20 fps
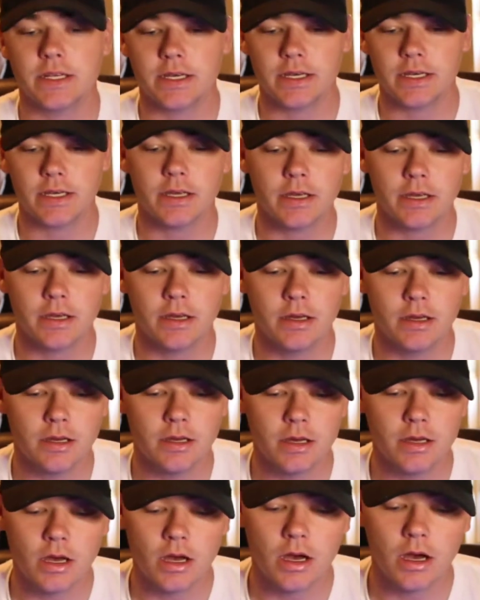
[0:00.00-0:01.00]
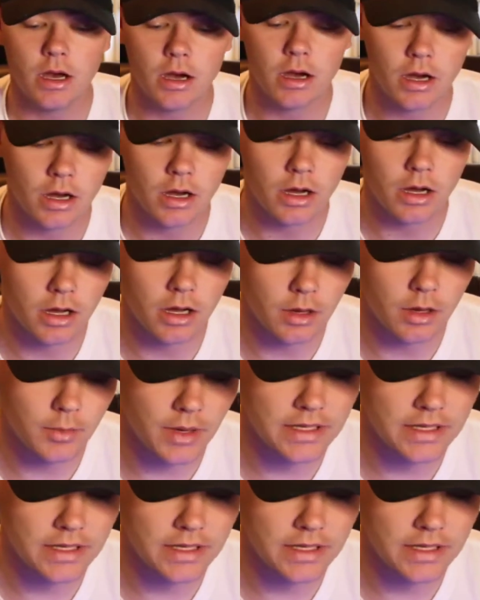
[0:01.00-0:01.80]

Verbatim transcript: day. Uh, my